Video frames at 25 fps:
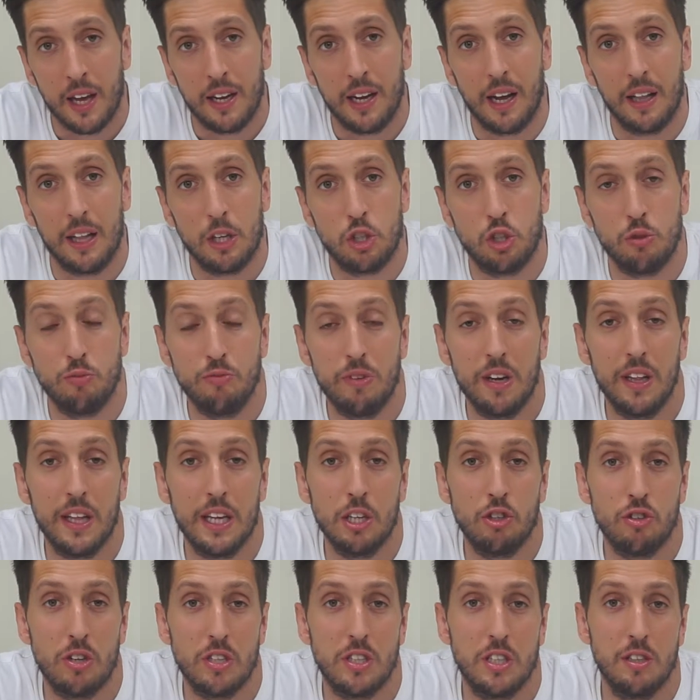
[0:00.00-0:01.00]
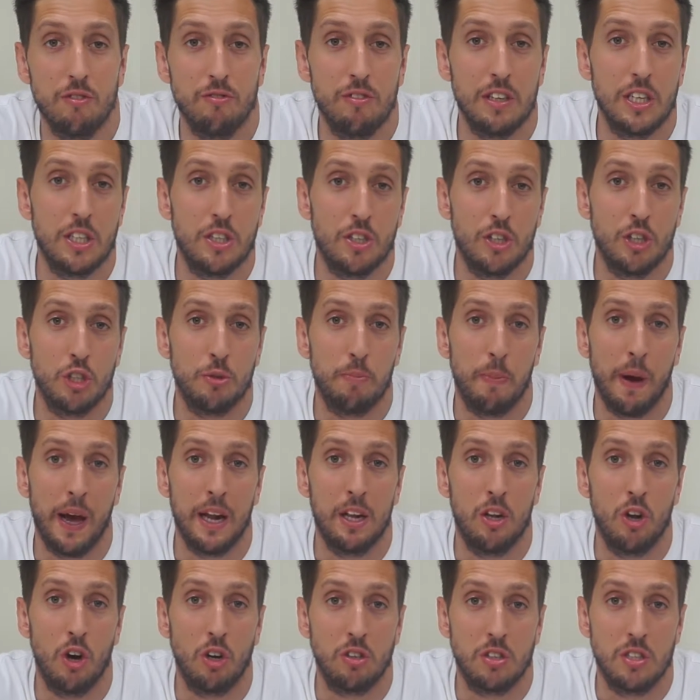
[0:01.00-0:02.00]
Now there's some really interesting research by
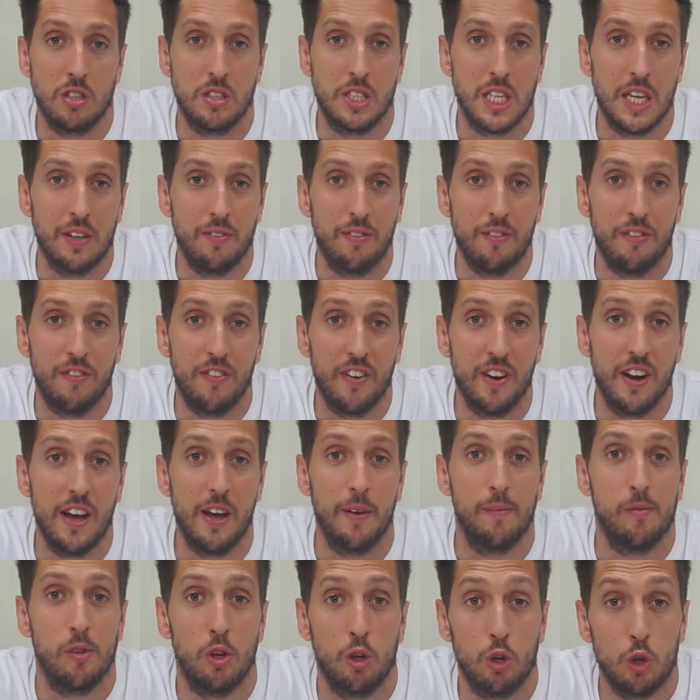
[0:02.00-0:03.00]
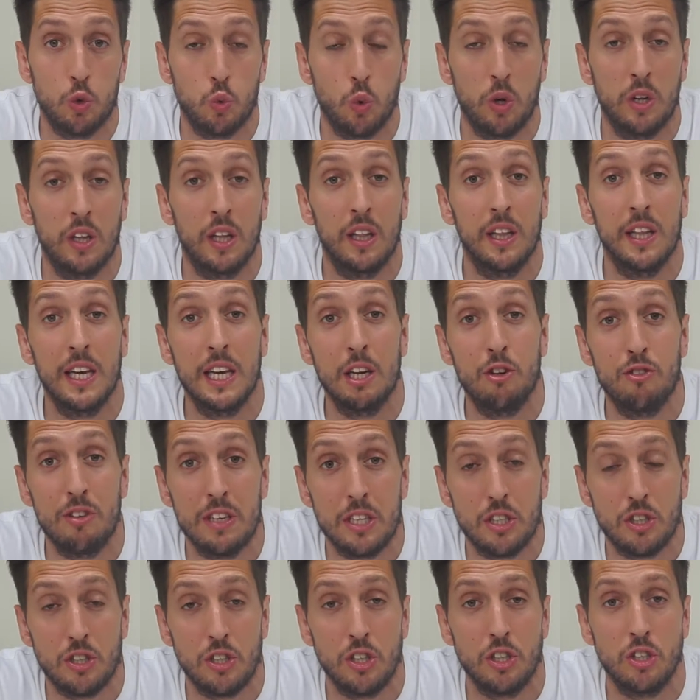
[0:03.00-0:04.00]
Dr. Stephen Finney, who's one of the lead
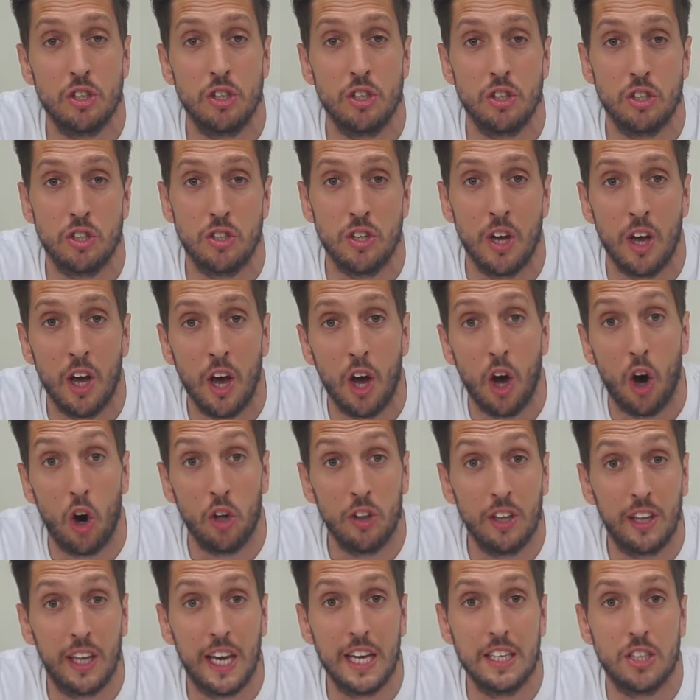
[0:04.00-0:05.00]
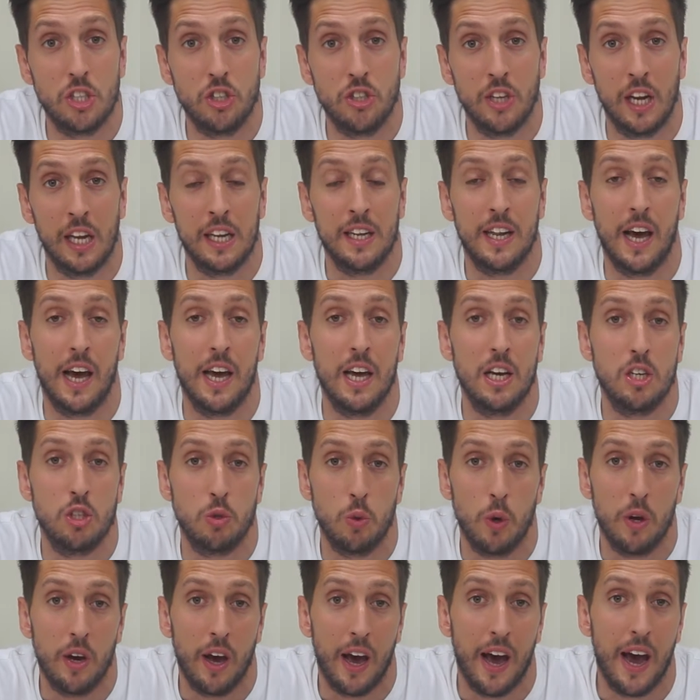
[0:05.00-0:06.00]
researchers on the ketogenic diet,
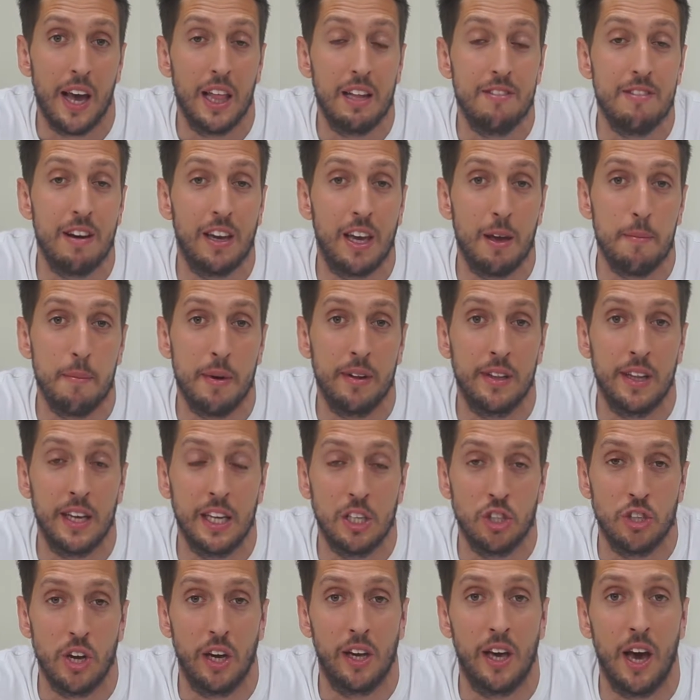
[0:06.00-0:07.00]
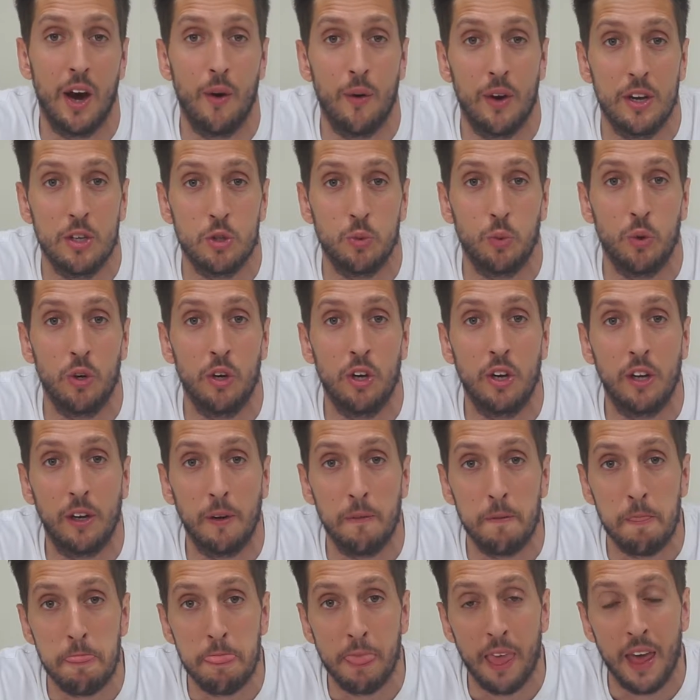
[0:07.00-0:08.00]
so I highly recommend that you check out his work.
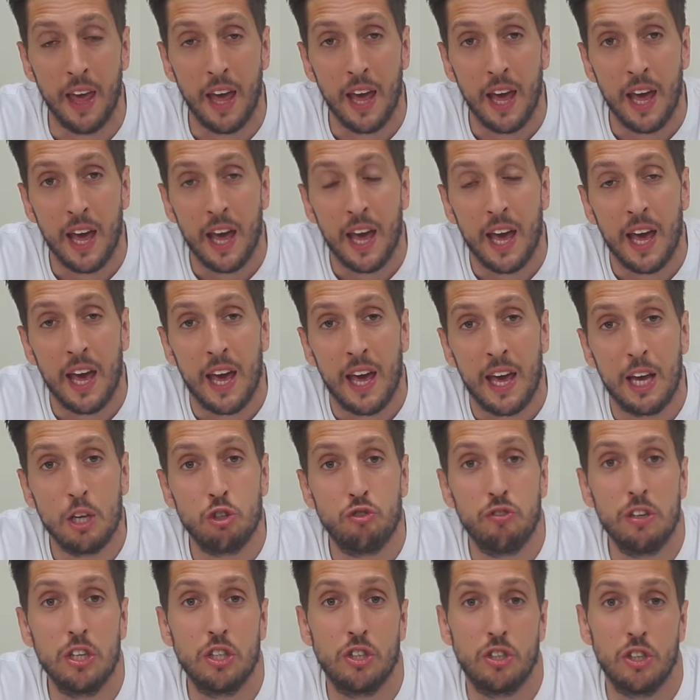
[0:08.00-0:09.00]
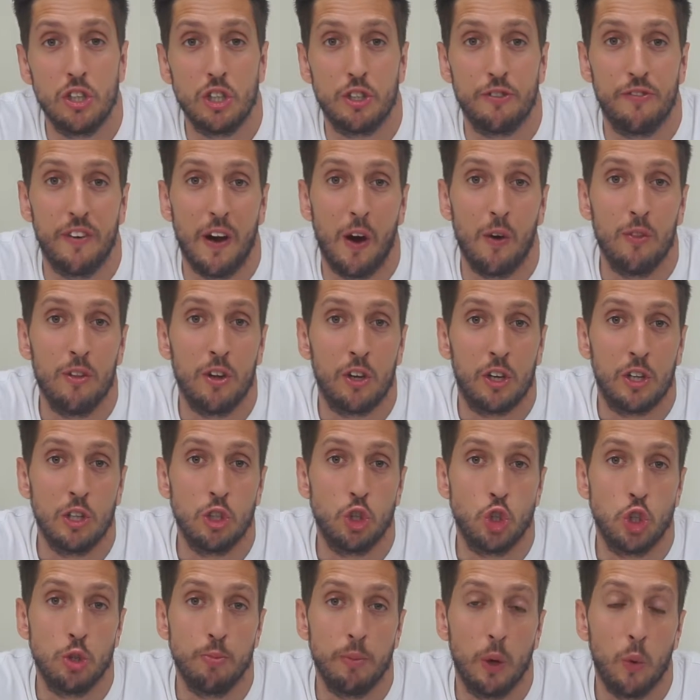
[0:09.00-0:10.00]
His research found that
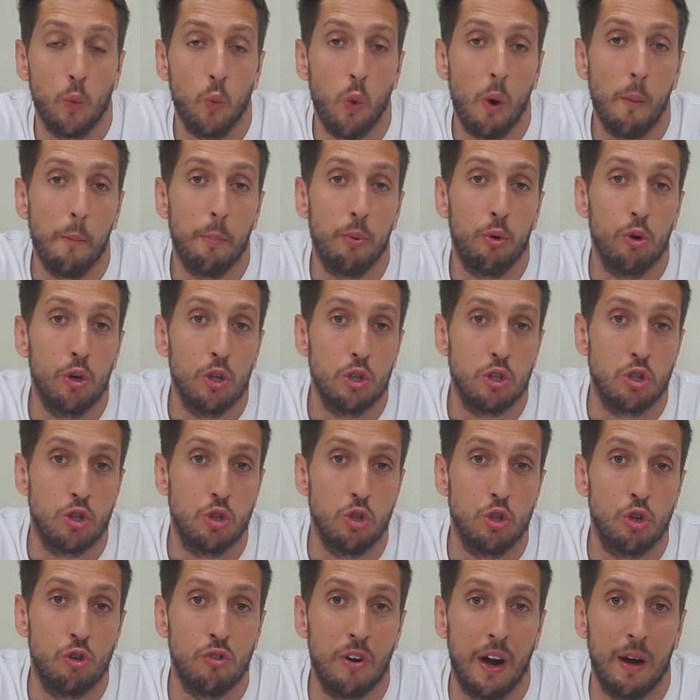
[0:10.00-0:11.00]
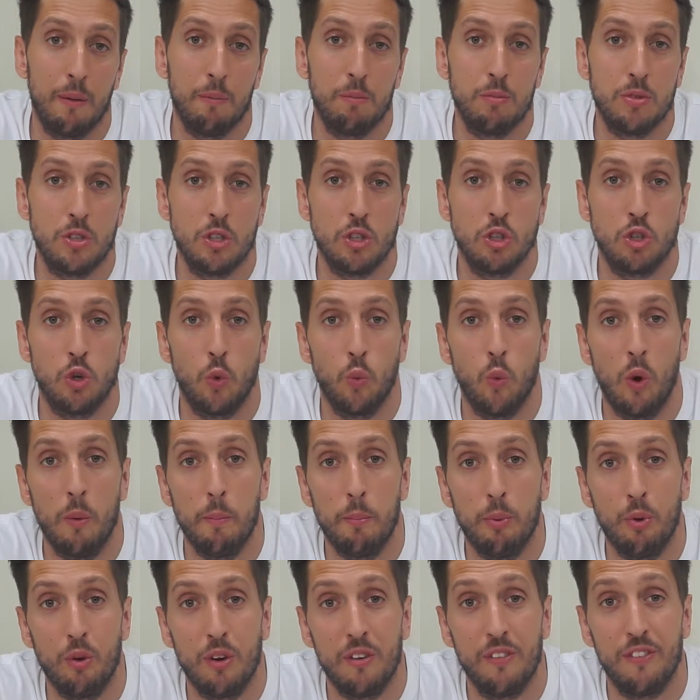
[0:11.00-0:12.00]
consuming 1.2 grams to
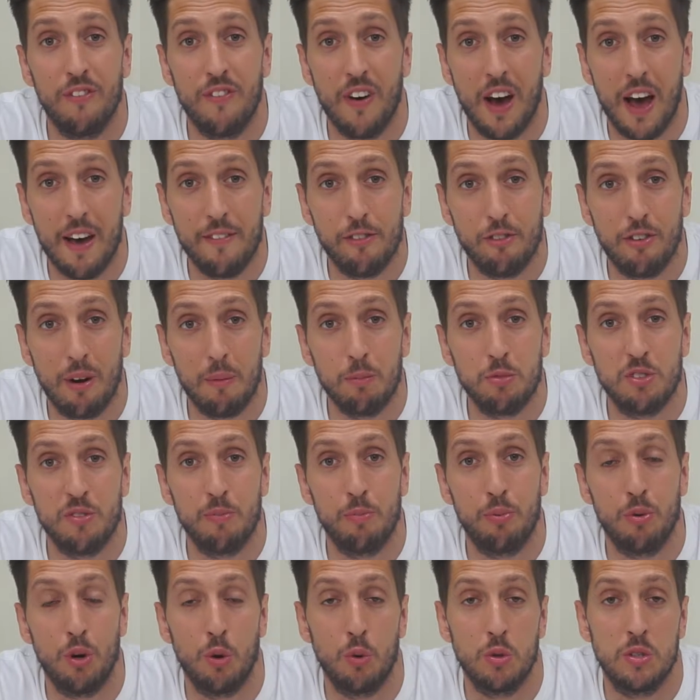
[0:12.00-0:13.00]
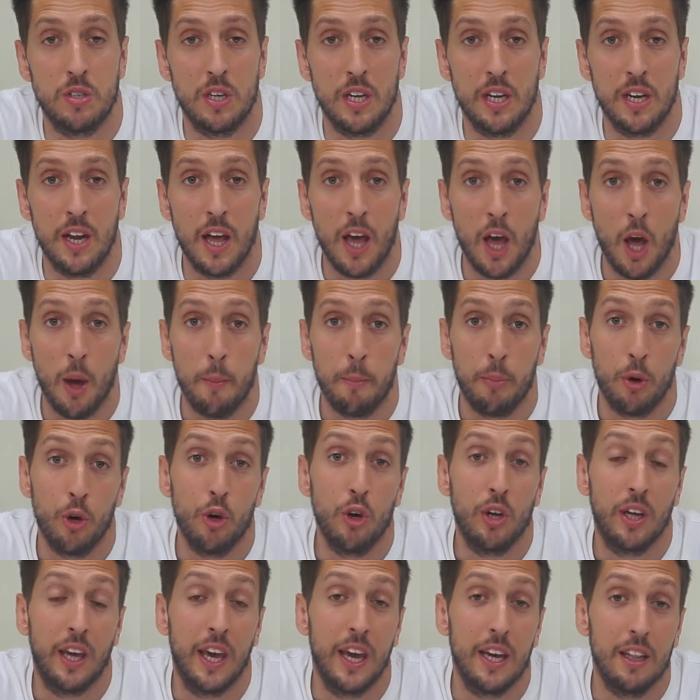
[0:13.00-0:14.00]
1.5 grams of protein
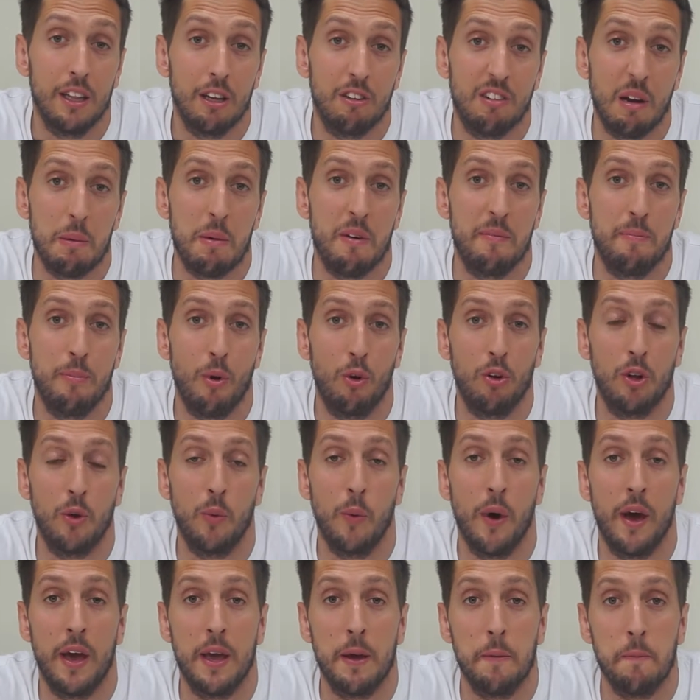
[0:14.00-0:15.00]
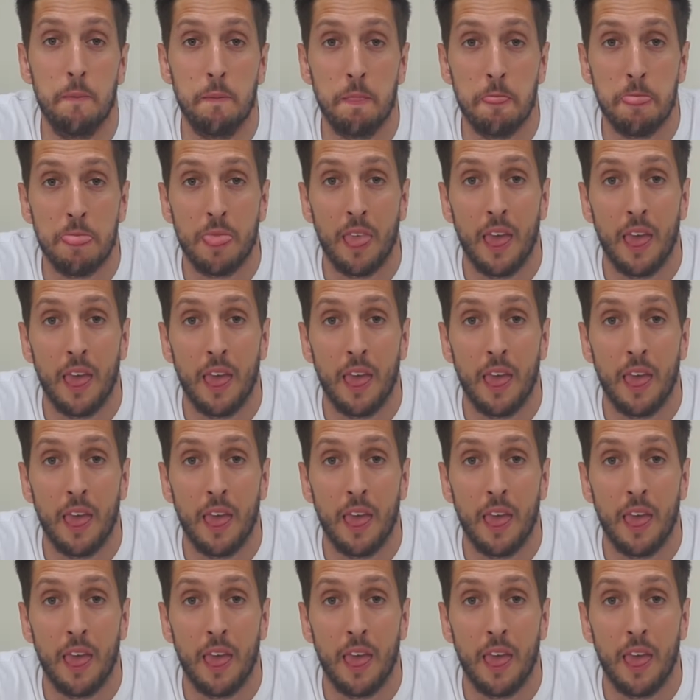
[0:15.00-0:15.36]
per kilogram of body weight